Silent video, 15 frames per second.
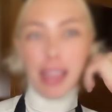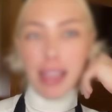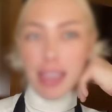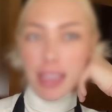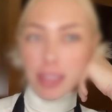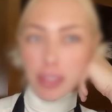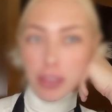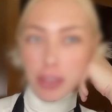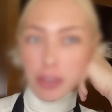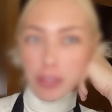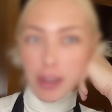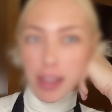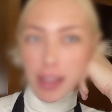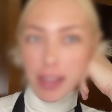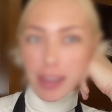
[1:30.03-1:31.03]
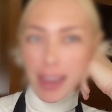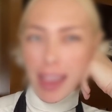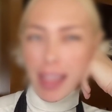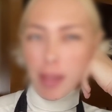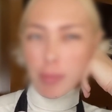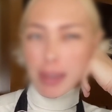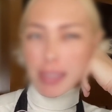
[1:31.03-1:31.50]
like, in the Quran, how
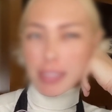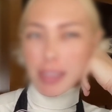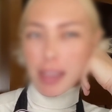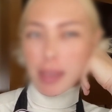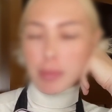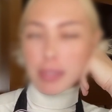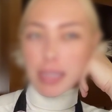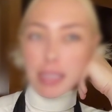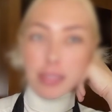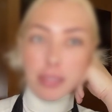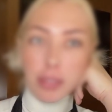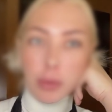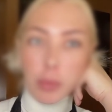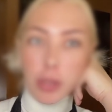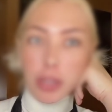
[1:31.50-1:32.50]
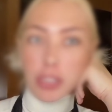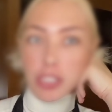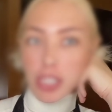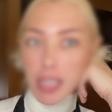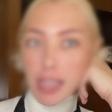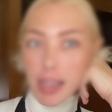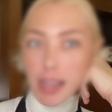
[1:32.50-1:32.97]
many times is the word
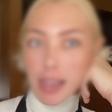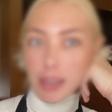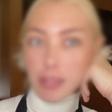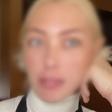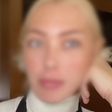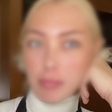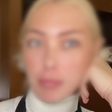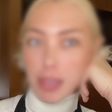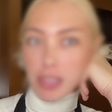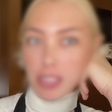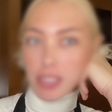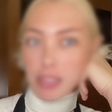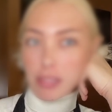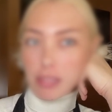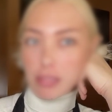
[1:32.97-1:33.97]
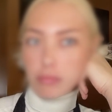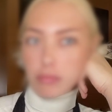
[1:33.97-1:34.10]
jihad mentioned?